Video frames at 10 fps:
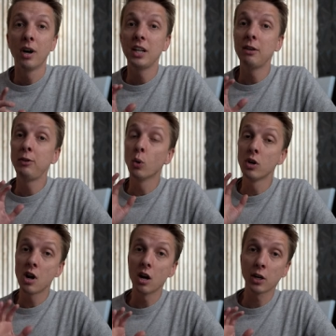But if you
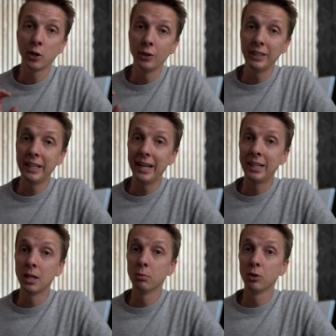are not currently a
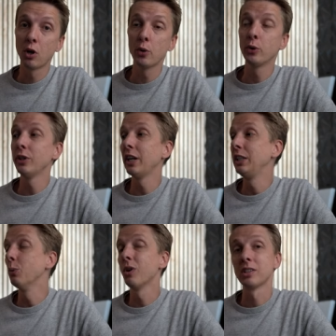gimbal owner and
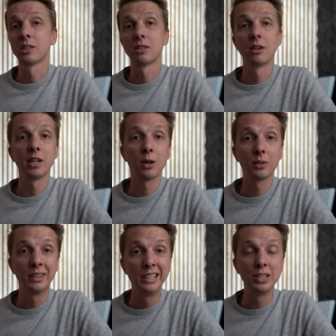you want to start
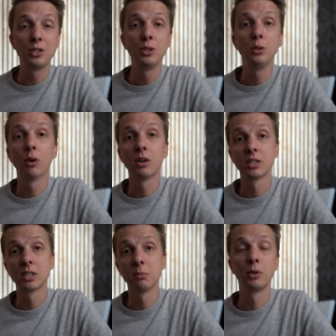out, these two are
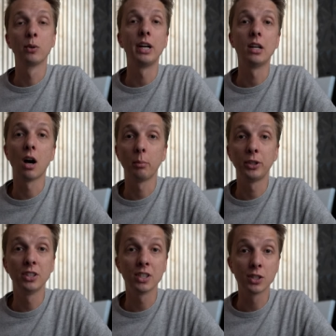some great
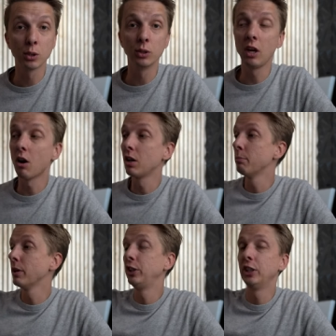options, and certainly on a
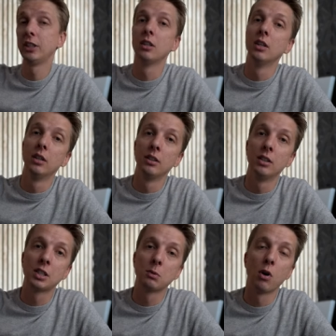budget,
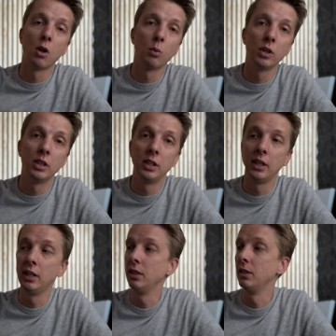the small one
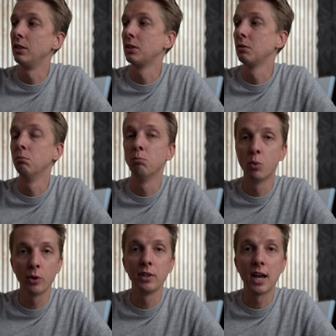is
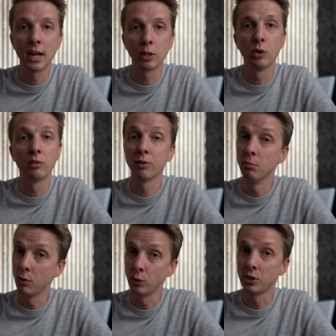more than adequate for
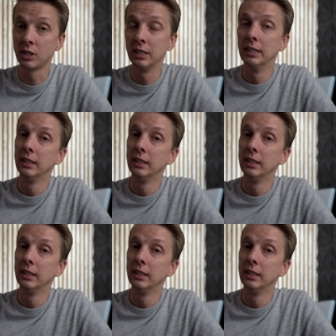most